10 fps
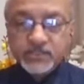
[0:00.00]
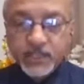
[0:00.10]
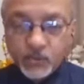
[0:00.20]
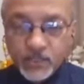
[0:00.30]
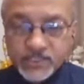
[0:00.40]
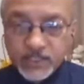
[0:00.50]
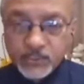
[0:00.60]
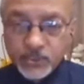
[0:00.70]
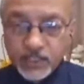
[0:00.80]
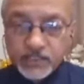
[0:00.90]
aqueous
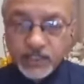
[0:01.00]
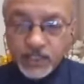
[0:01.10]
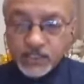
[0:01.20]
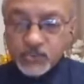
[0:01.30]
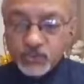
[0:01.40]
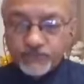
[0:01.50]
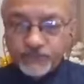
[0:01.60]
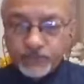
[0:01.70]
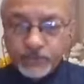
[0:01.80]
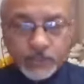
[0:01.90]
extract. So
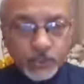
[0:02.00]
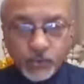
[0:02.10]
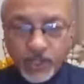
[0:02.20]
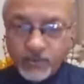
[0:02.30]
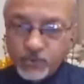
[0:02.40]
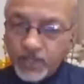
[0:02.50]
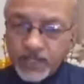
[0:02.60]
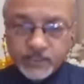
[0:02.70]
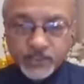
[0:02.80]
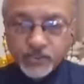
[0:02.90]
you have to
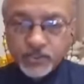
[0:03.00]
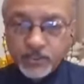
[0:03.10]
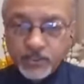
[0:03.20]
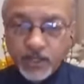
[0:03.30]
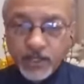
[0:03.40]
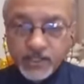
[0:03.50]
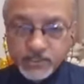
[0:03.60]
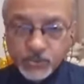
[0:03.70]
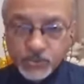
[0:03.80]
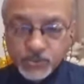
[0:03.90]
either
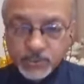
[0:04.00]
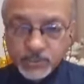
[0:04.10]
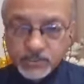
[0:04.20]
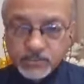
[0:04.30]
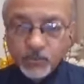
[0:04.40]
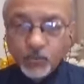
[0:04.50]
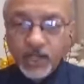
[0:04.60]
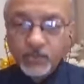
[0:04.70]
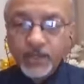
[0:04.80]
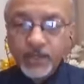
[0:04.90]
standardize those things
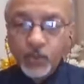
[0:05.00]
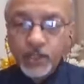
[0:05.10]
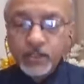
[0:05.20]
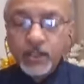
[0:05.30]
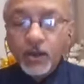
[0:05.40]
one by one,